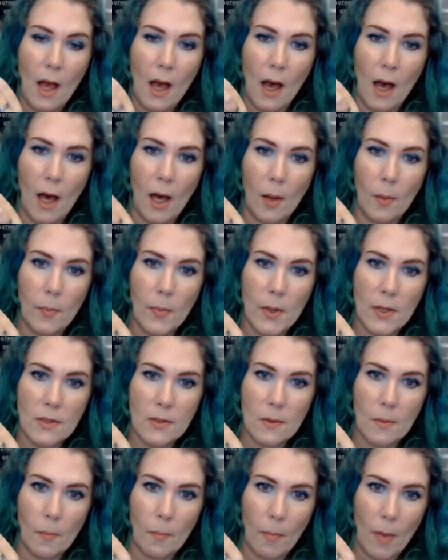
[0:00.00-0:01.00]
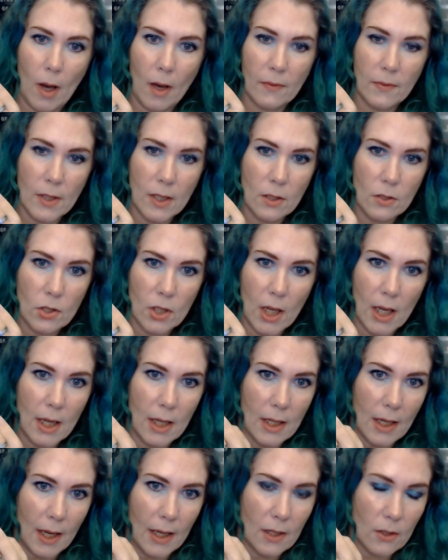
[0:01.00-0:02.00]
Um, this mauve shade
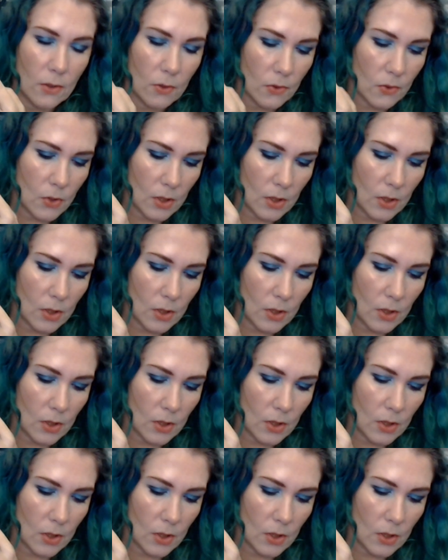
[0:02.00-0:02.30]
I used